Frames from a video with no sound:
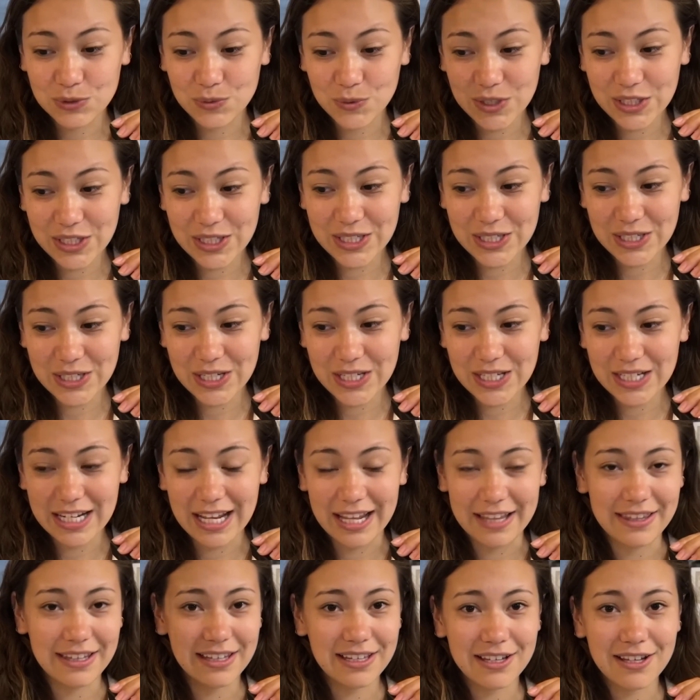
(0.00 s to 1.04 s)
really good,
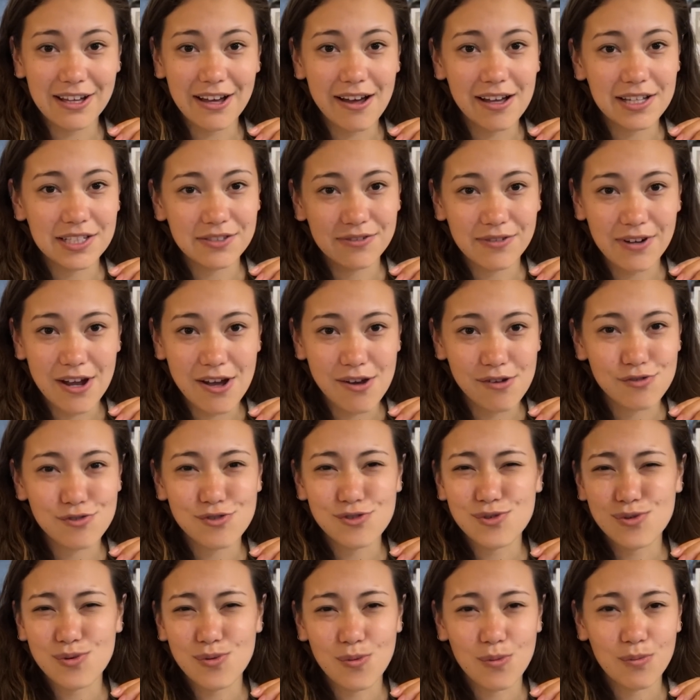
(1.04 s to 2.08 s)
and I think it costs around
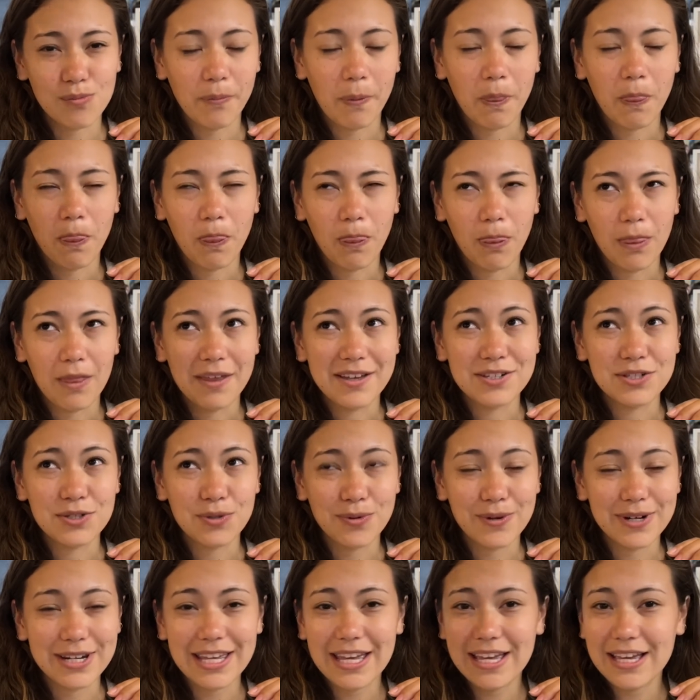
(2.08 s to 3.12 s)

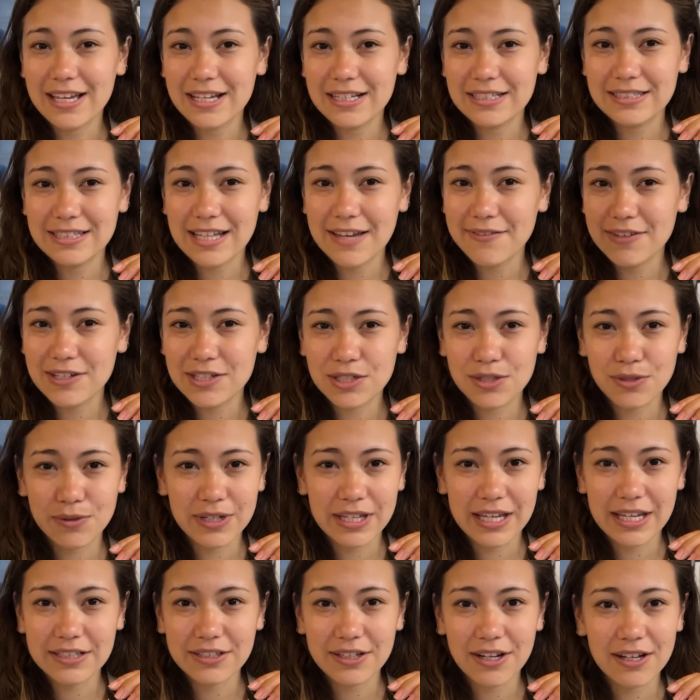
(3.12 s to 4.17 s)
$27,
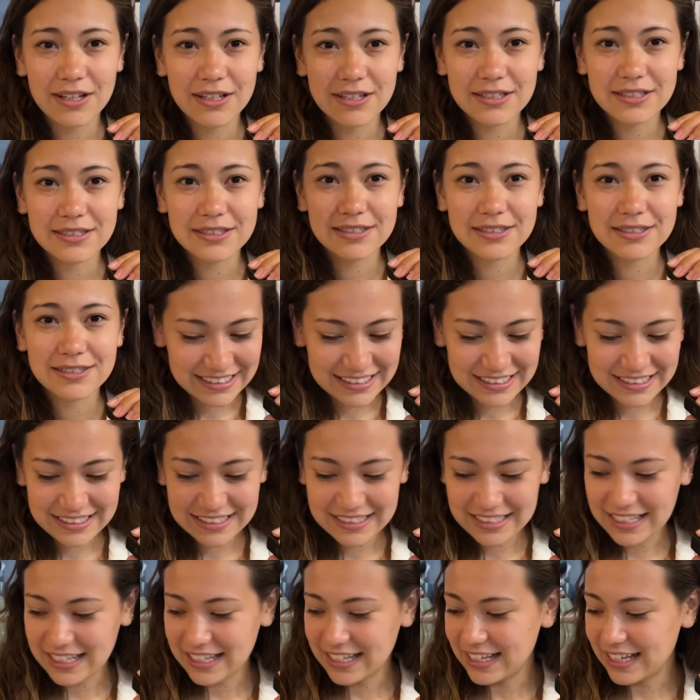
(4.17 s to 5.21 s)
$28. Let's
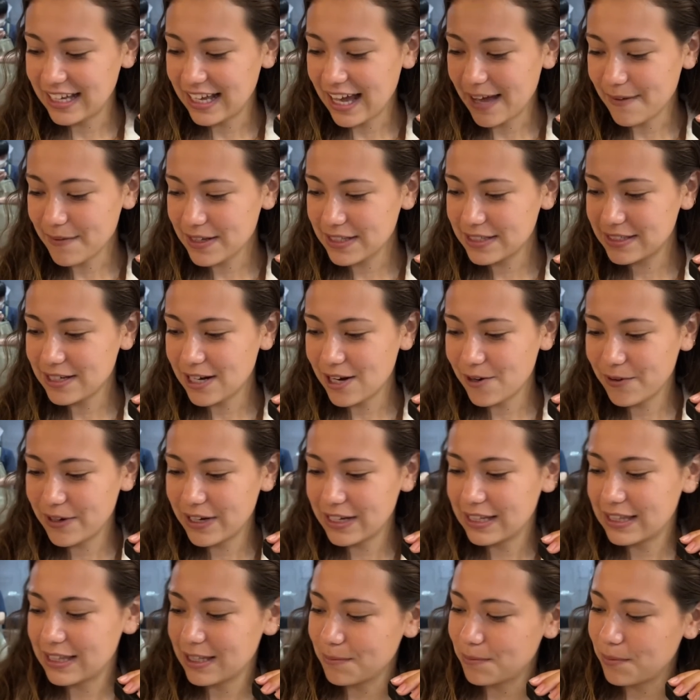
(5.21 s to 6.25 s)
see, I'm gonna start
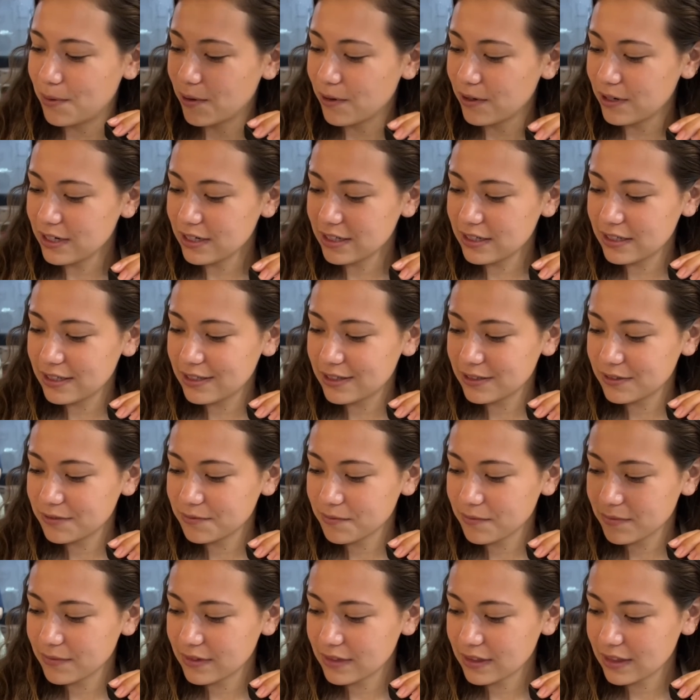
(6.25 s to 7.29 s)
with the pork
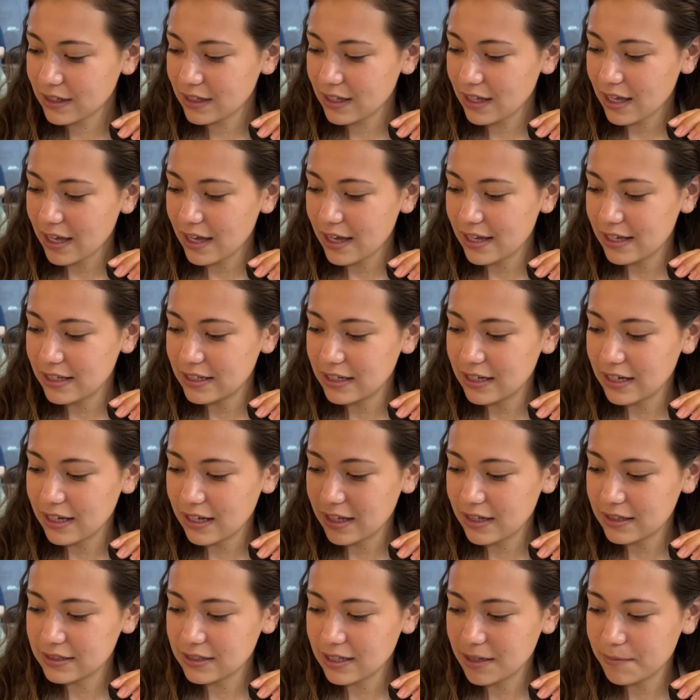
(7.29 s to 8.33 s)
and
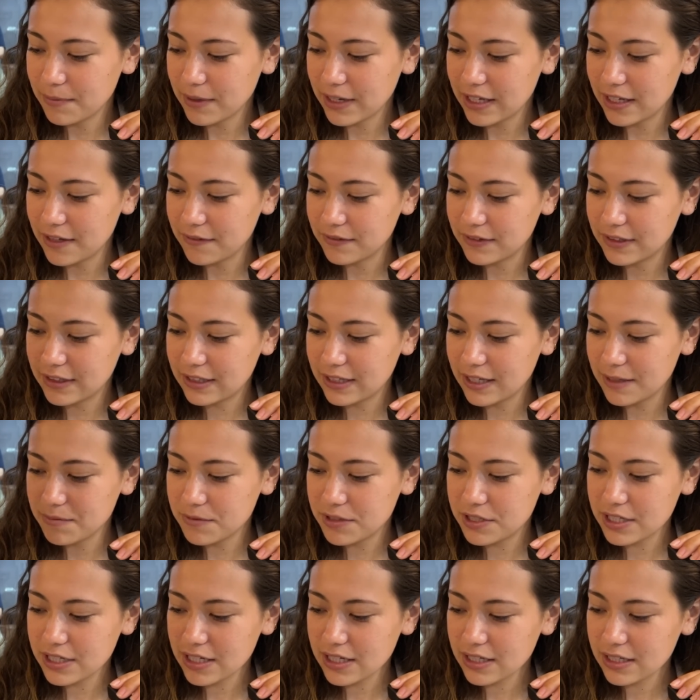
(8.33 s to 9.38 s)
a bite of
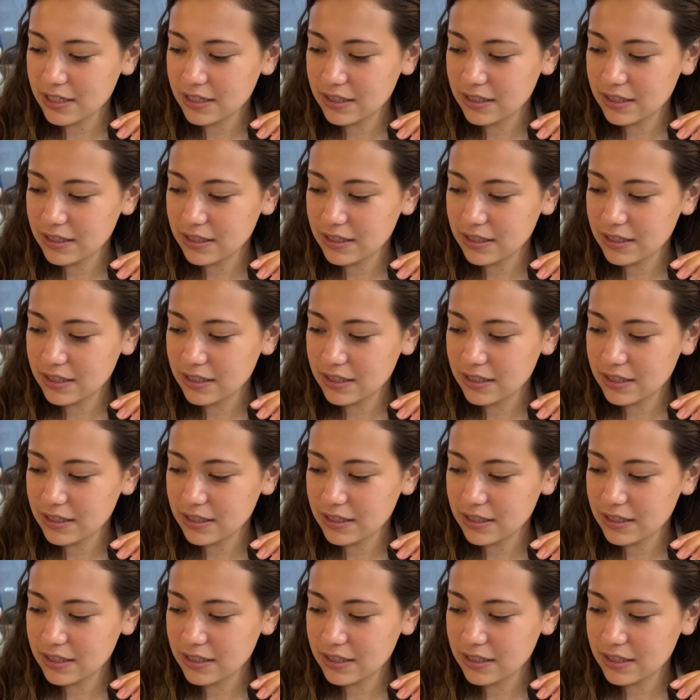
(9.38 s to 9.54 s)
kimchi.